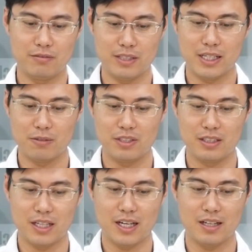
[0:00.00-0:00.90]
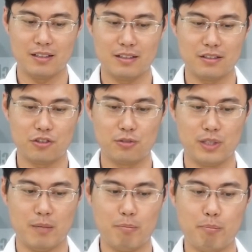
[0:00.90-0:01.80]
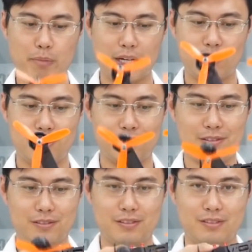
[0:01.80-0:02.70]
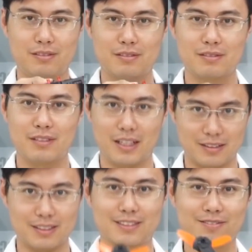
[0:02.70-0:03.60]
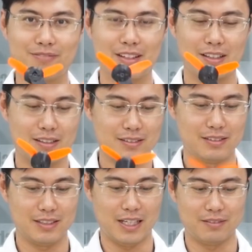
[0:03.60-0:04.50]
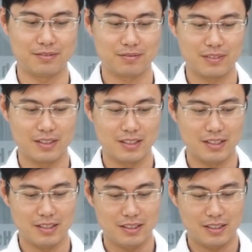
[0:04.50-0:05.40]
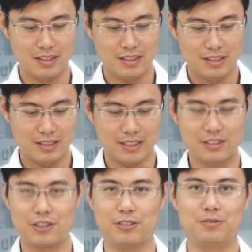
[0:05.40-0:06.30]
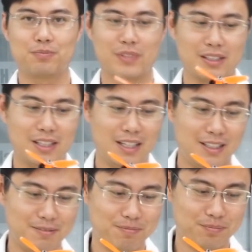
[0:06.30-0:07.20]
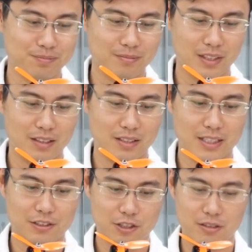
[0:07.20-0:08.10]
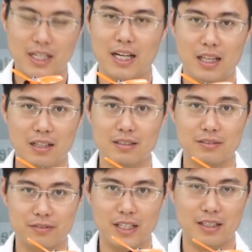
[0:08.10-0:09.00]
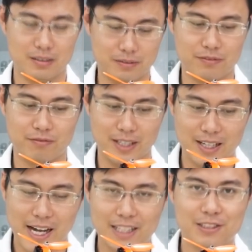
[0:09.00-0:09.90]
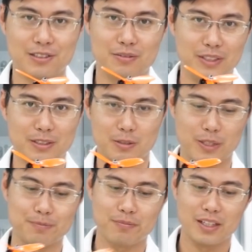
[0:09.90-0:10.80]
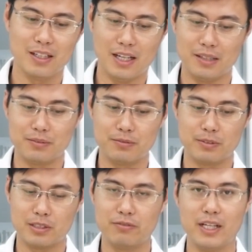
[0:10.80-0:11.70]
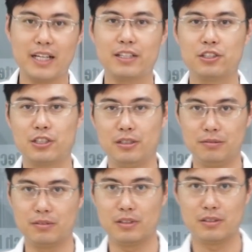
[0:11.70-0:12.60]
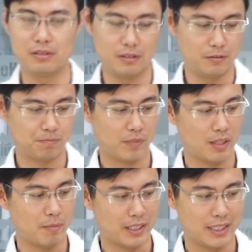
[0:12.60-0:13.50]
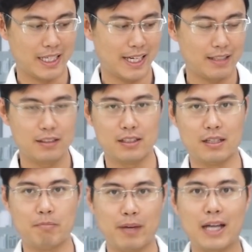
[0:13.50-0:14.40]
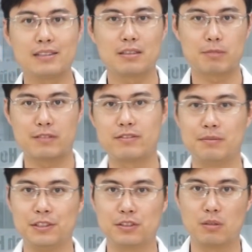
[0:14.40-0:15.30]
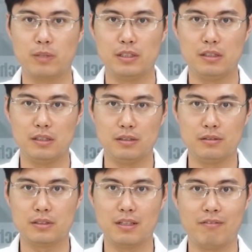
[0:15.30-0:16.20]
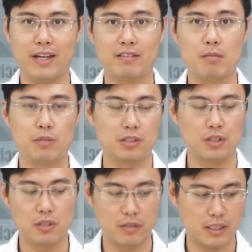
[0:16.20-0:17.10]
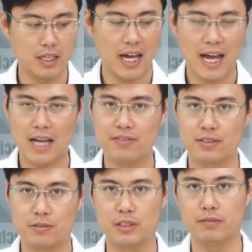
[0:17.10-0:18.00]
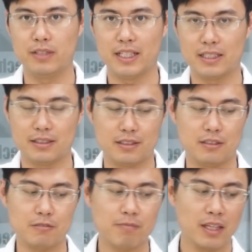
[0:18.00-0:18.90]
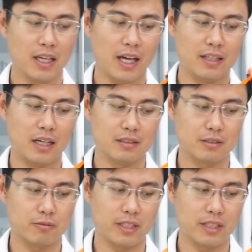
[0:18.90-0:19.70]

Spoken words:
flying and do a barrel roll like this. Yeah, that's true. You can try a lot of fun actions with this one. And for the flight control, to maintain the best performance, we use the very mature F3 flight control, and also